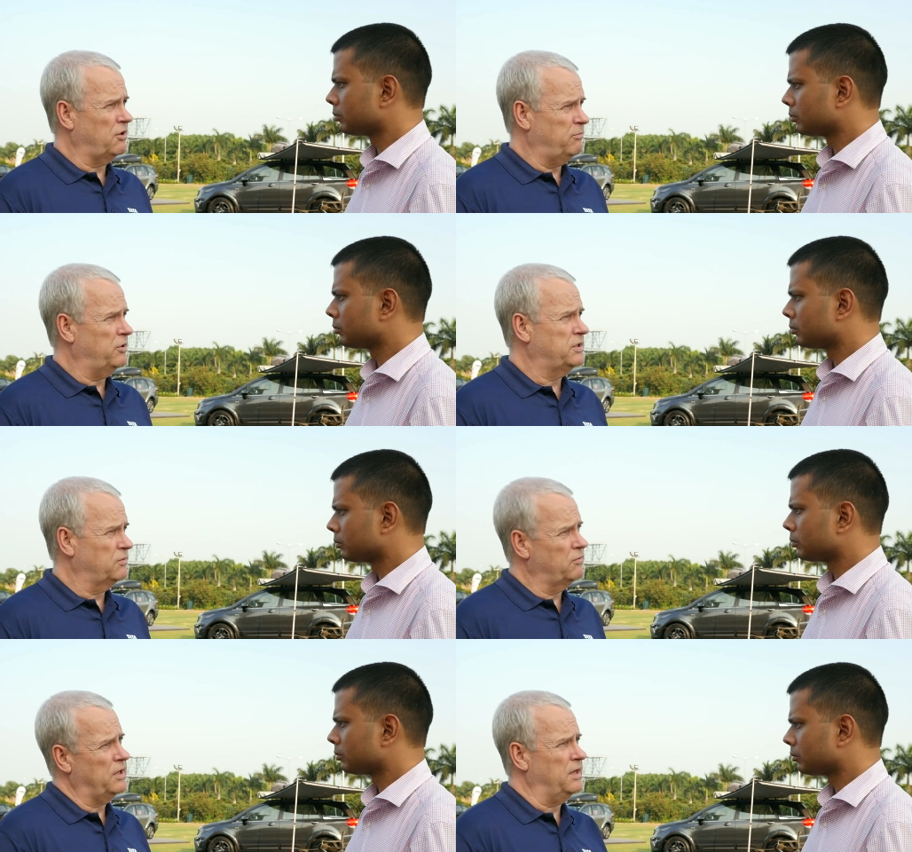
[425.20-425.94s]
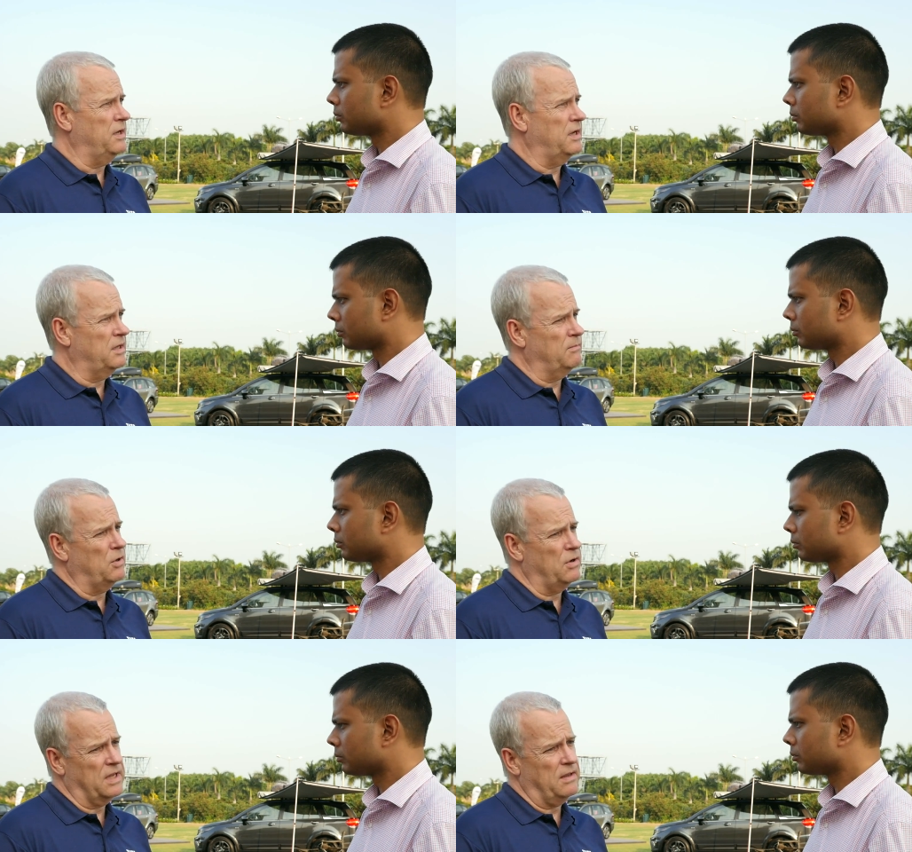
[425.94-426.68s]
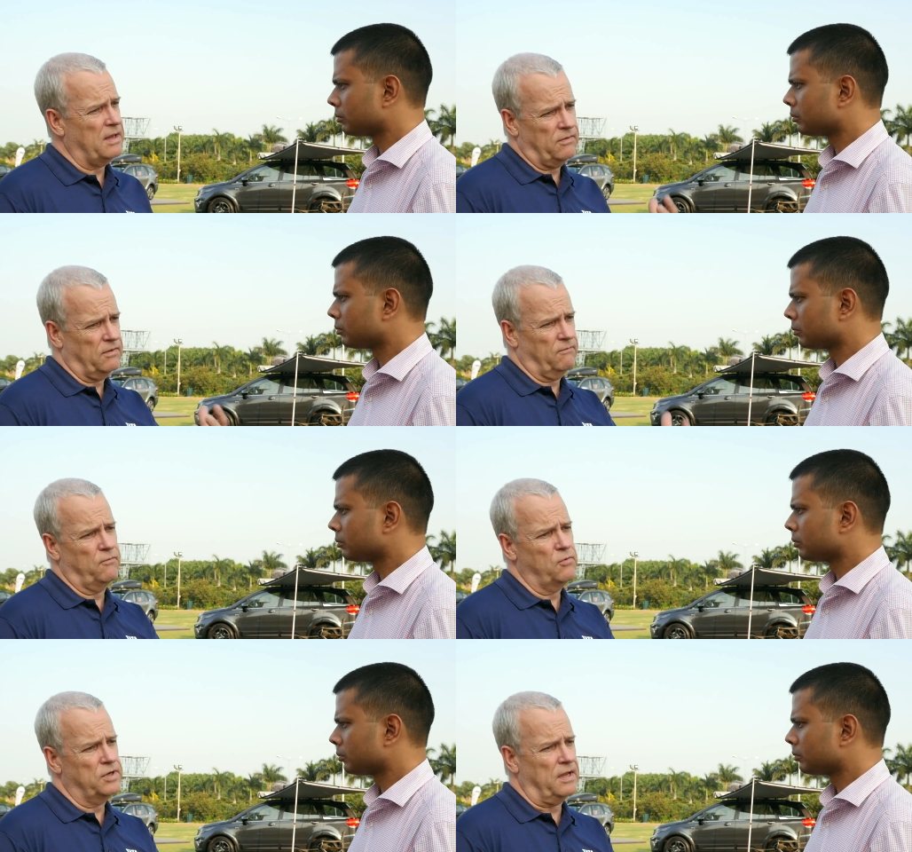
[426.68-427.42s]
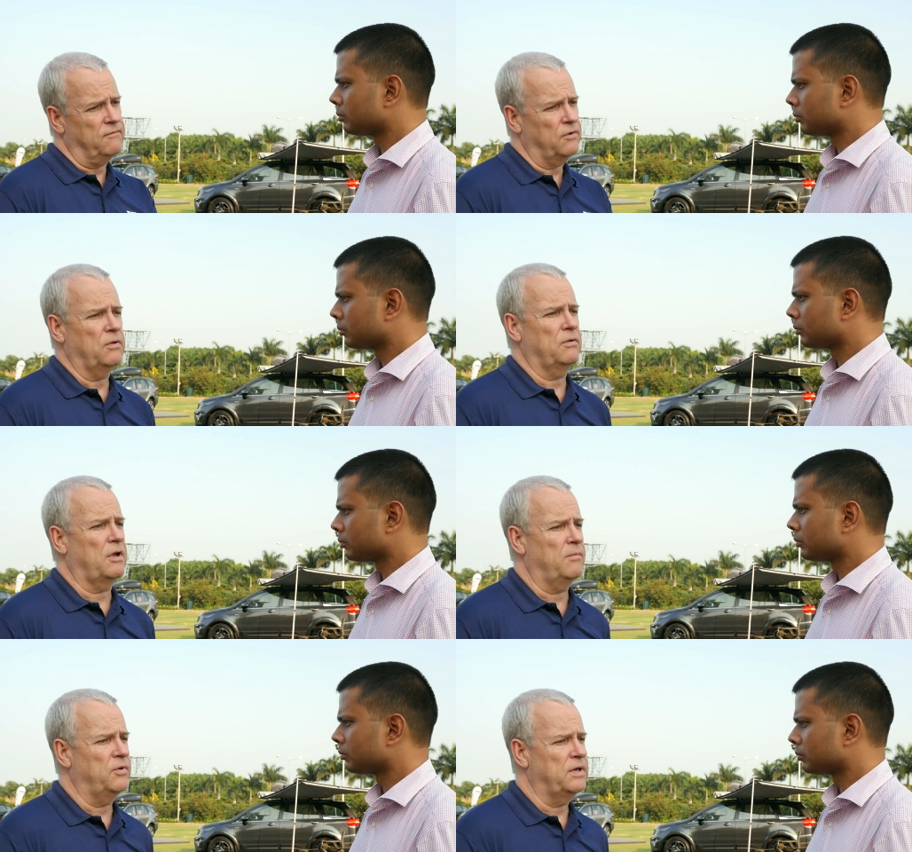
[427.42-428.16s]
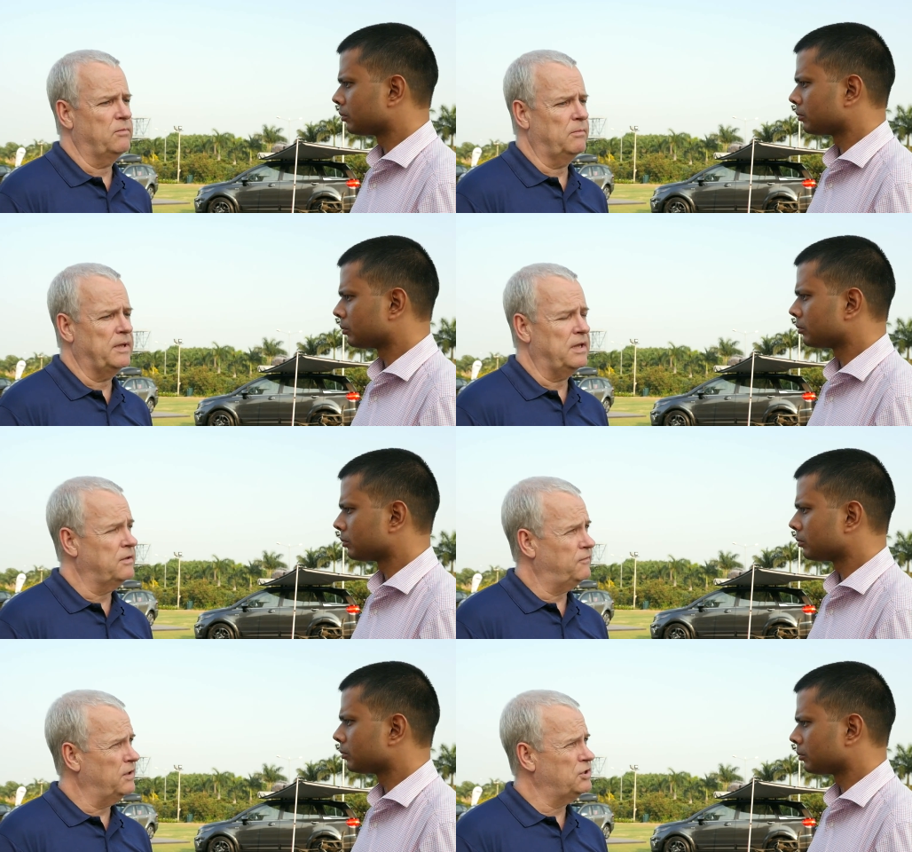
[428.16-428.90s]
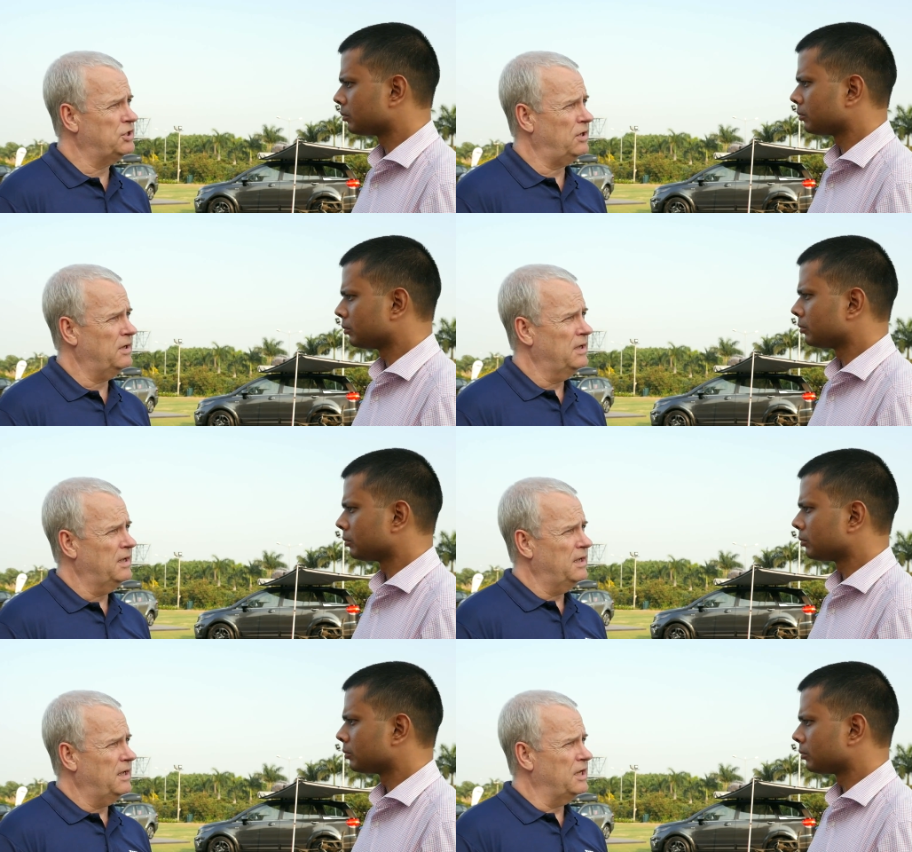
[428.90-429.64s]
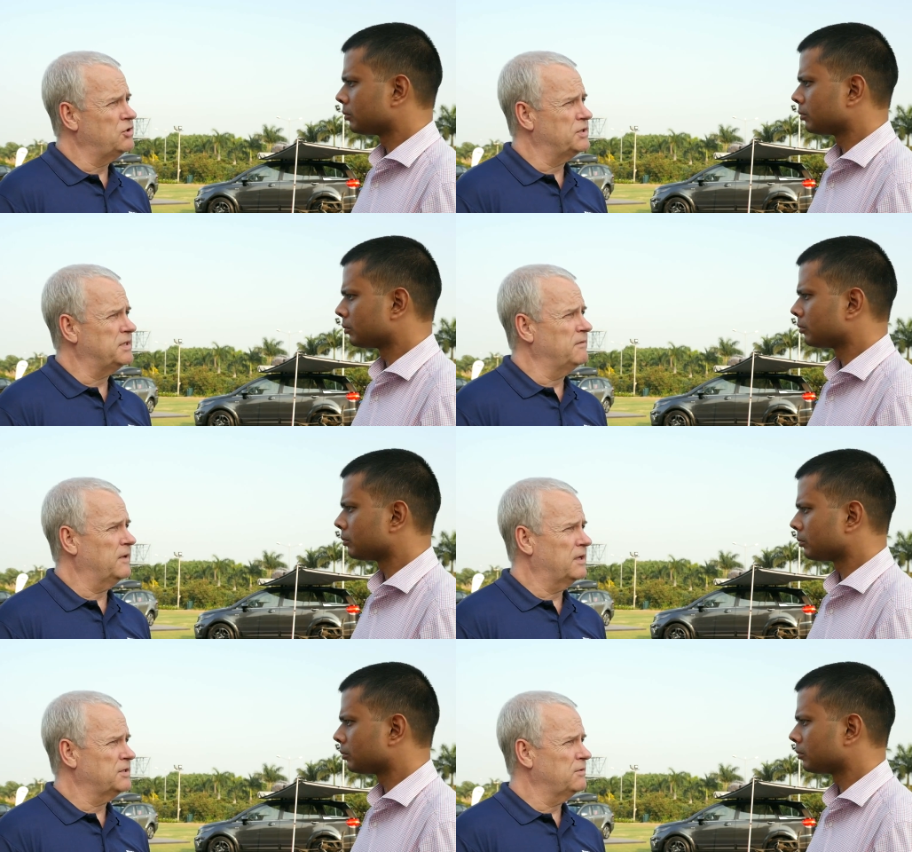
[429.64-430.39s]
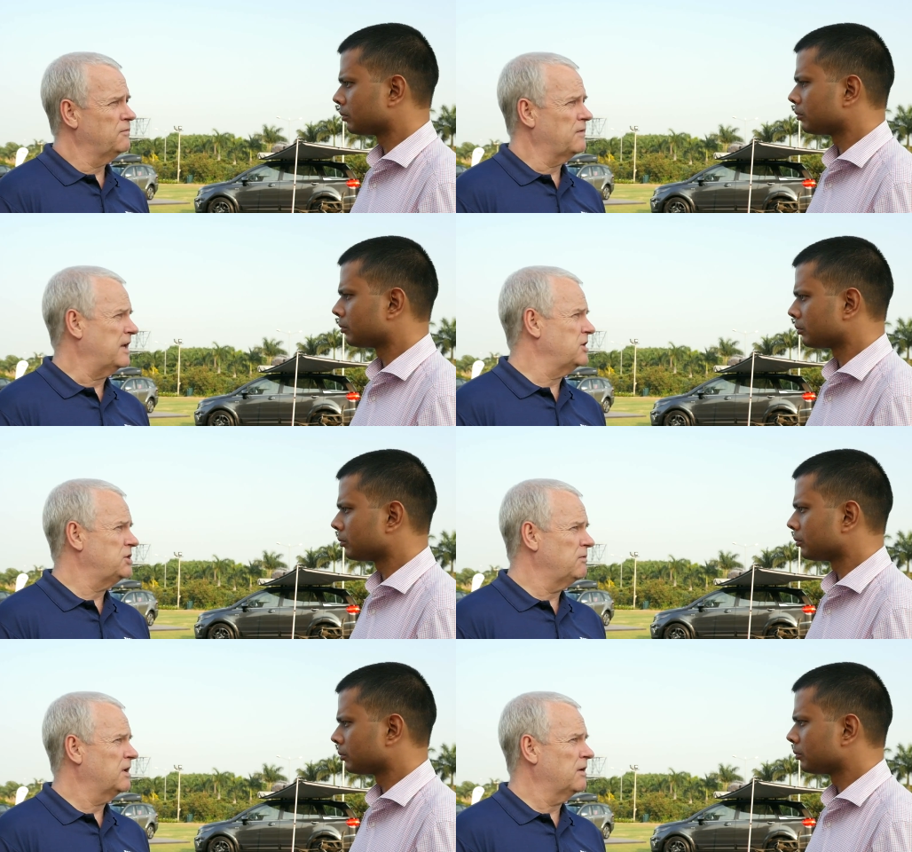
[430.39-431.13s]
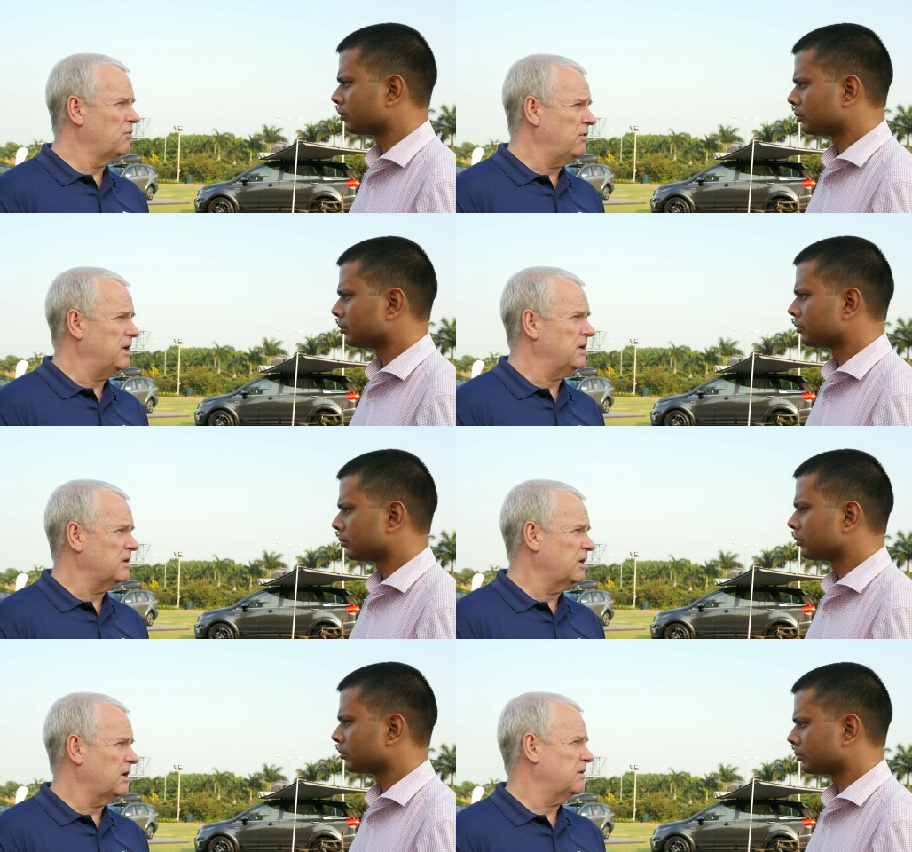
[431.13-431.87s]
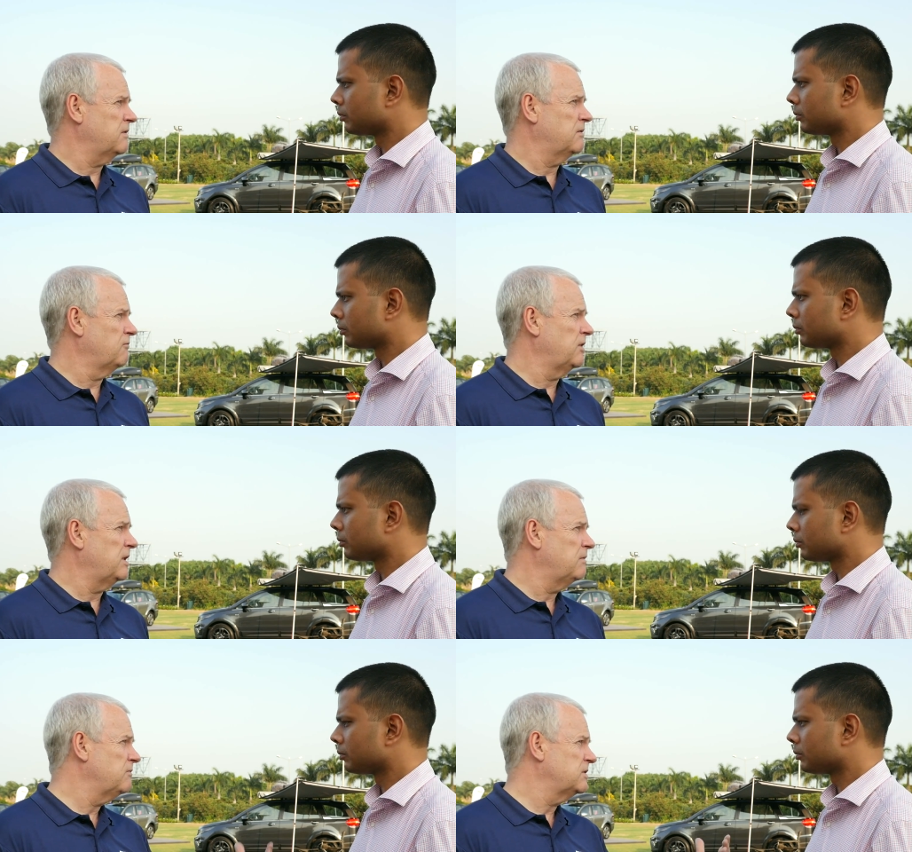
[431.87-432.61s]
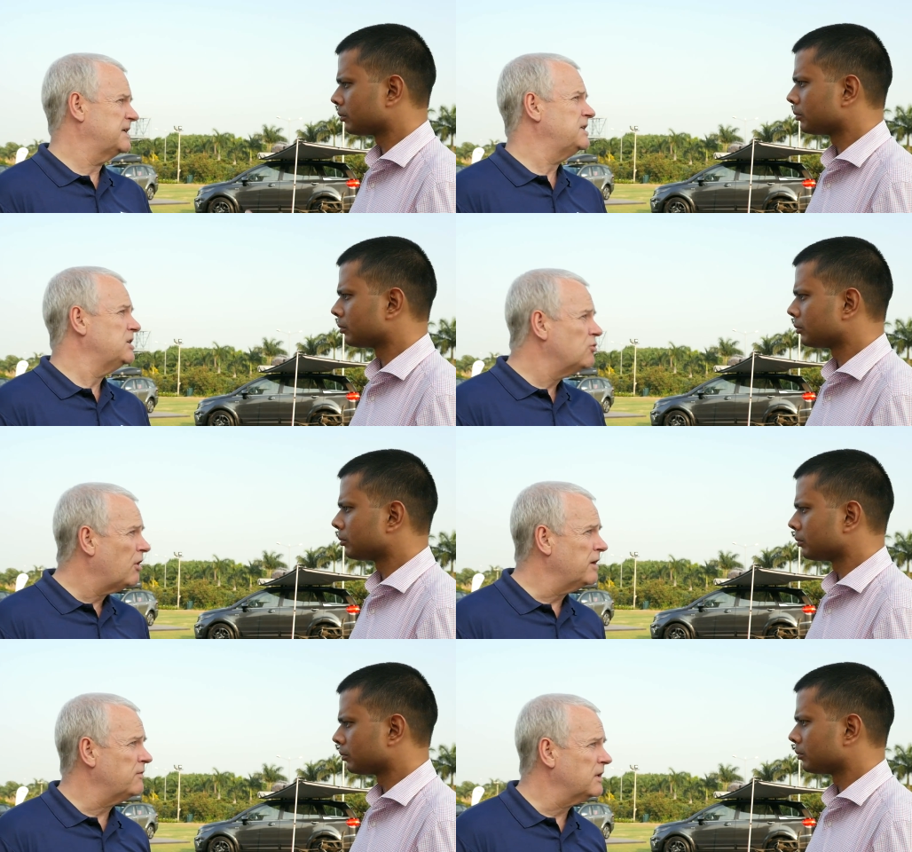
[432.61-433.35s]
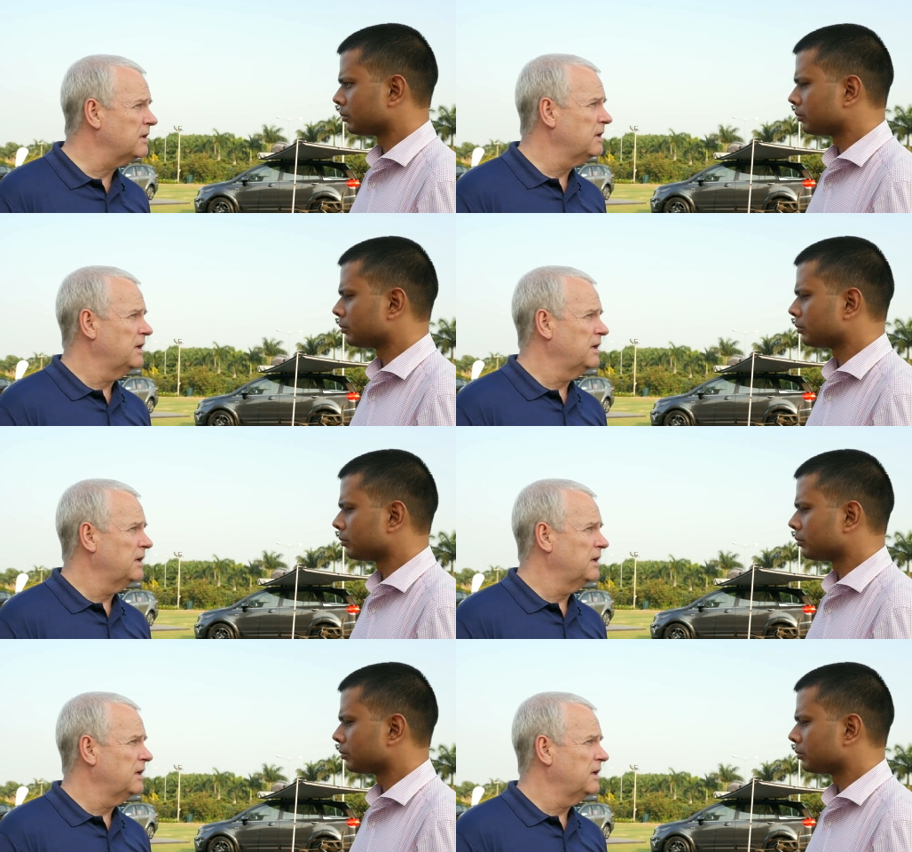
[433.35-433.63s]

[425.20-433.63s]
Speaker 1: hybrids already in the market. 48 volt hybrid will be in the future interesting because of energy recovery and, and really city driving